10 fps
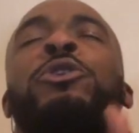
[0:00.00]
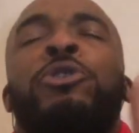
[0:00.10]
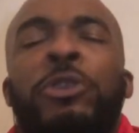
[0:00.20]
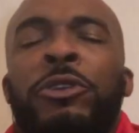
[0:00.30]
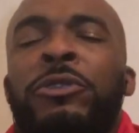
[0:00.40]

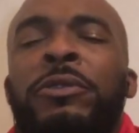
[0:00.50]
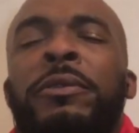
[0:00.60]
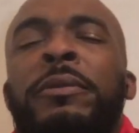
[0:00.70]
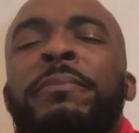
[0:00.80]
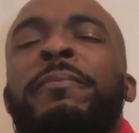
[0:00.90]
Just
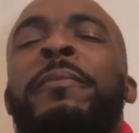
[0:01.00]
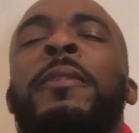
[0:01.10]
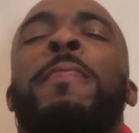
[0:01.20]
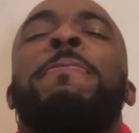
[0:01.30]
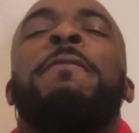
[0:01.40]

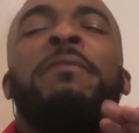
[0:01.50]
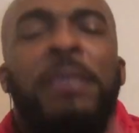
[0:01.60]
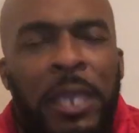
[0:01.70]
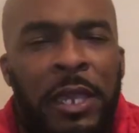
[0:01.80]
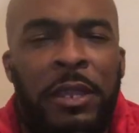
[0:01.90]

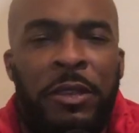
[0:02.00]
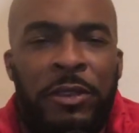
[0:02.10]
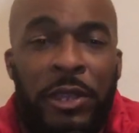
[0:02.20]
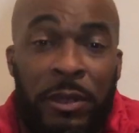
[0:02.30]
take it easy.